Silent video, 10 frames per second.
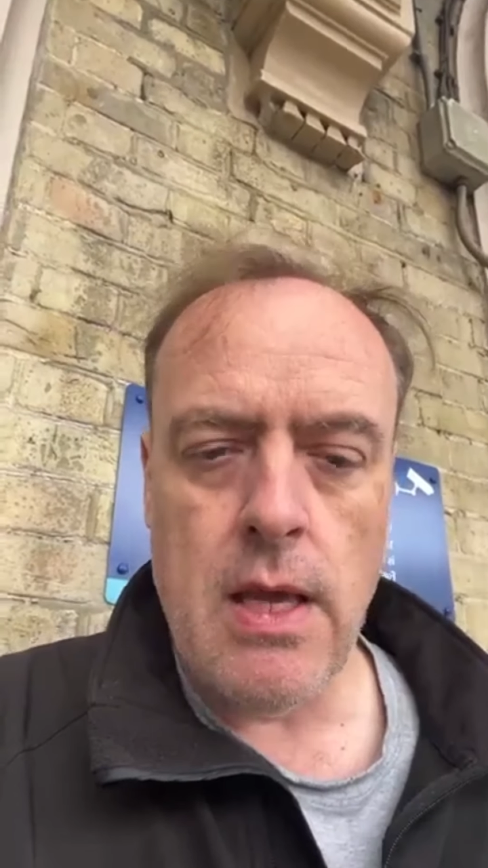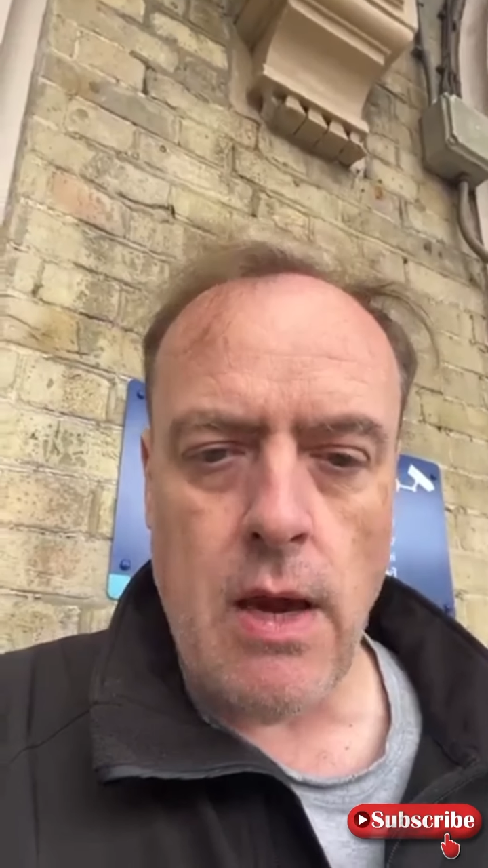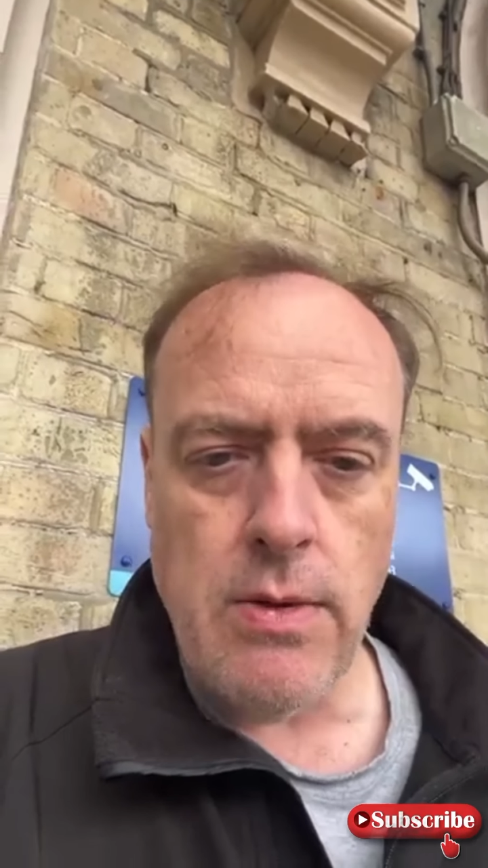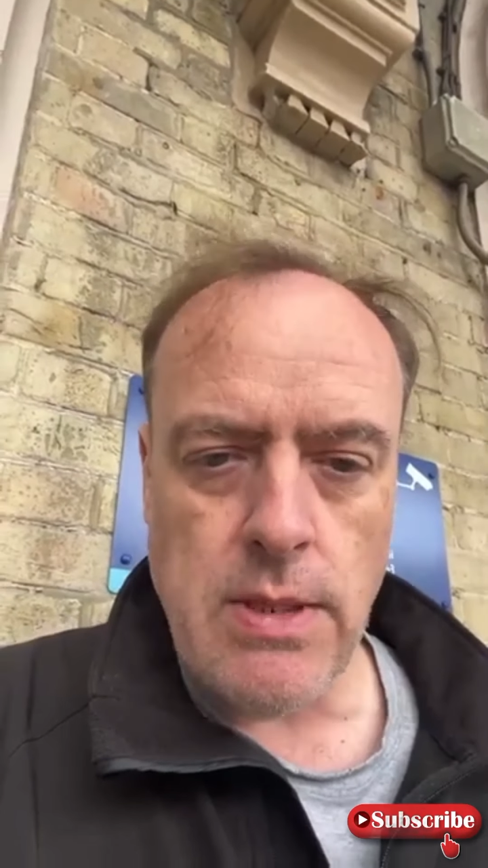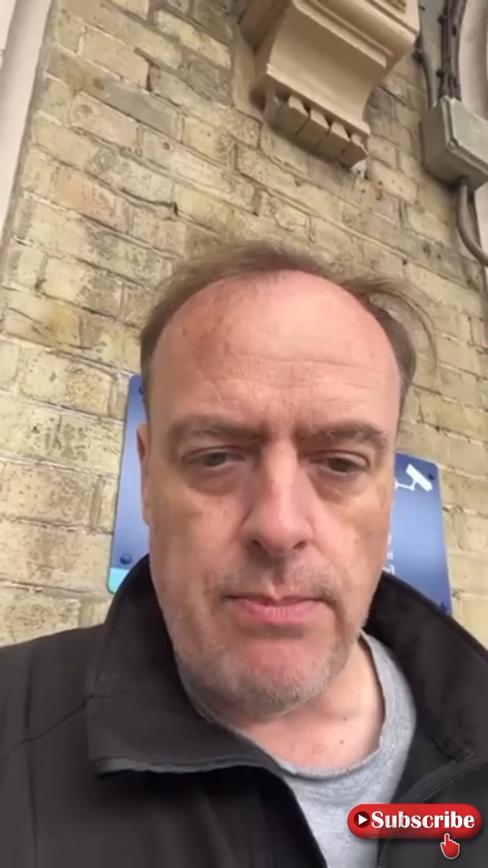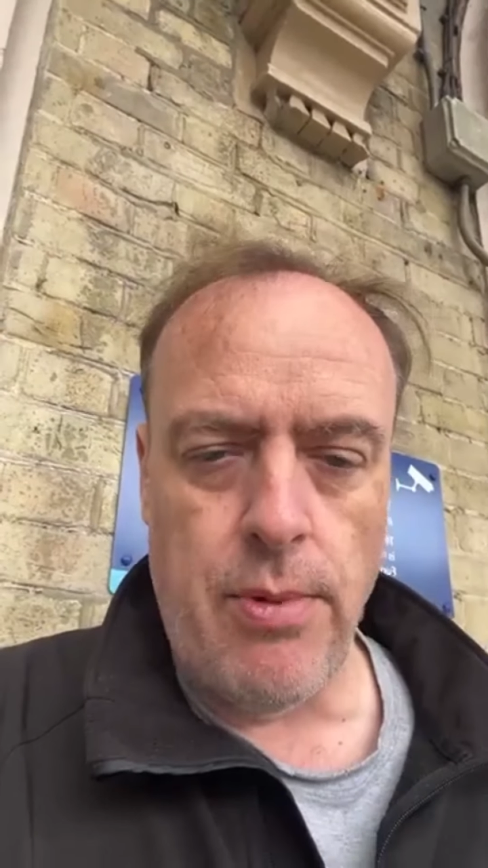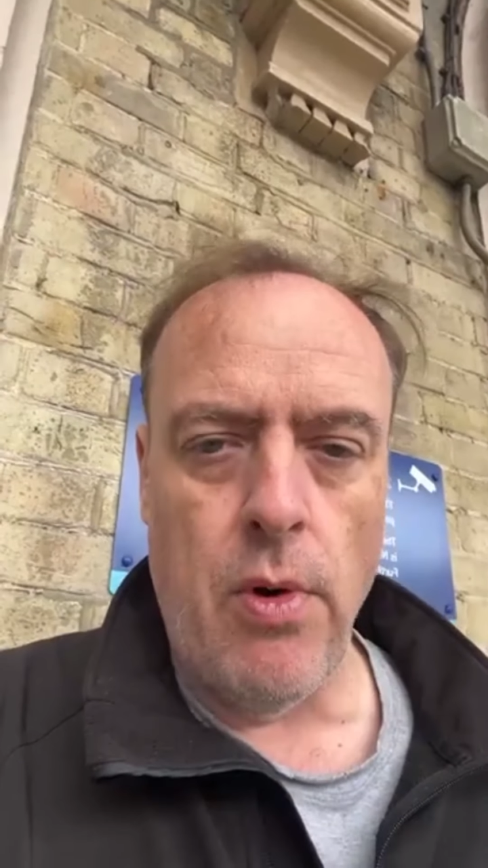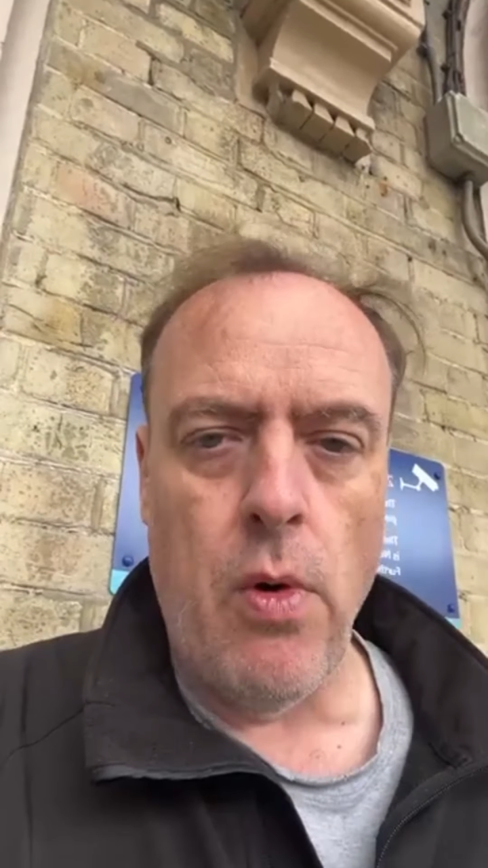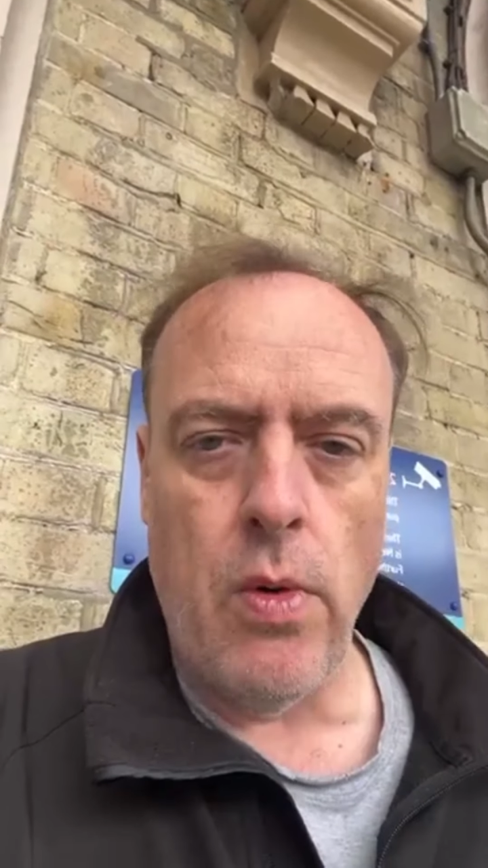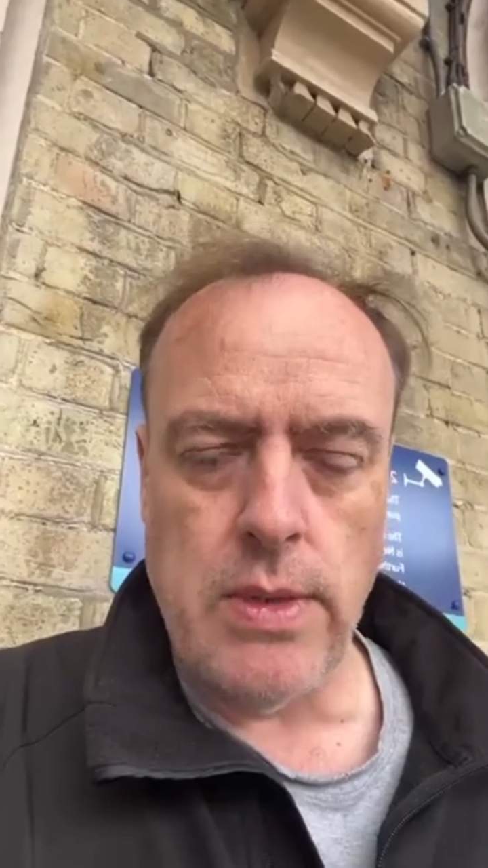goes
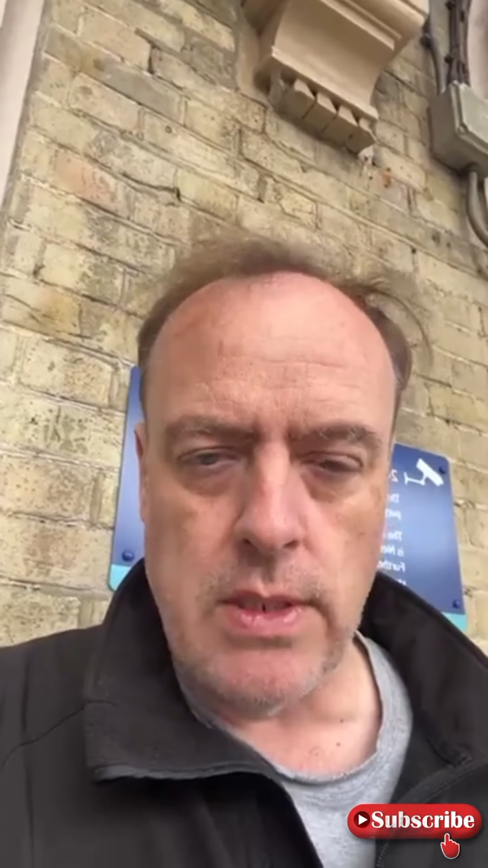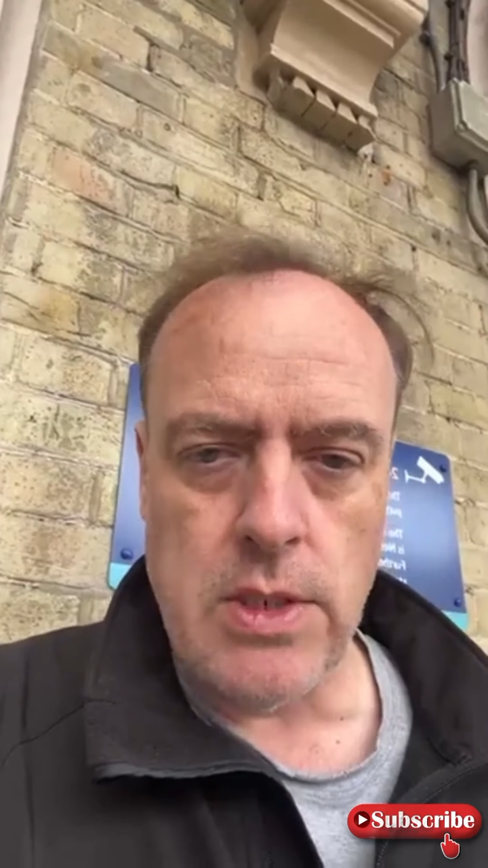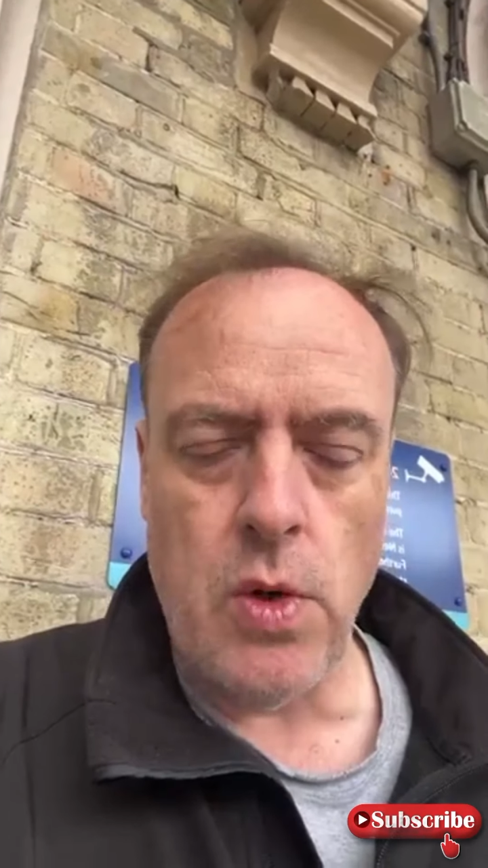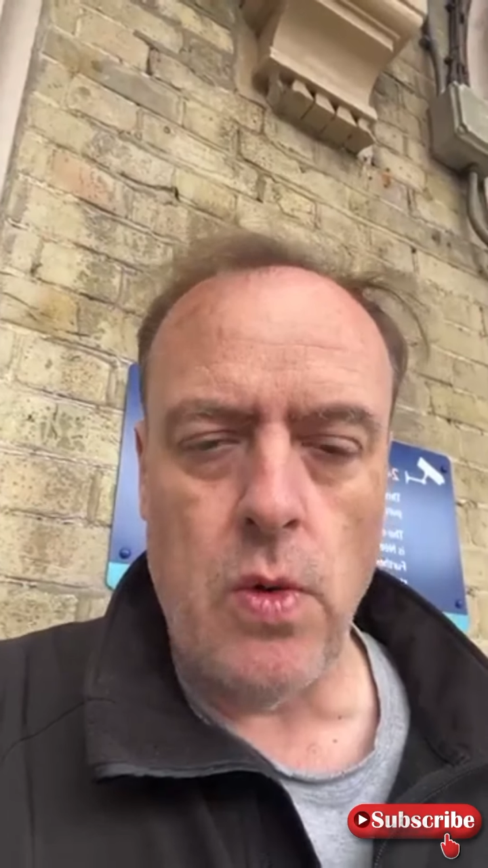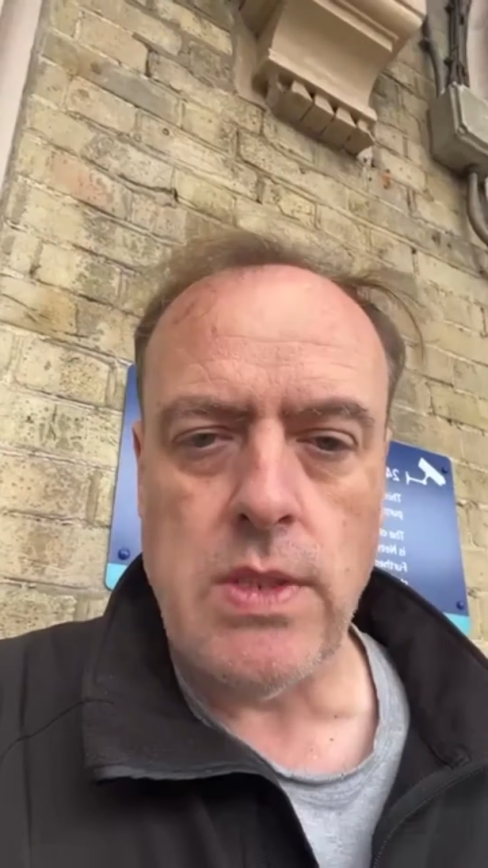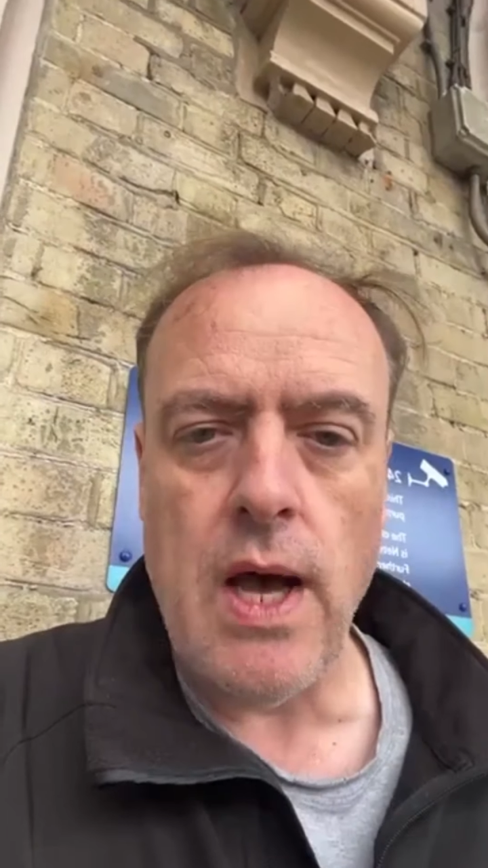abroad and talks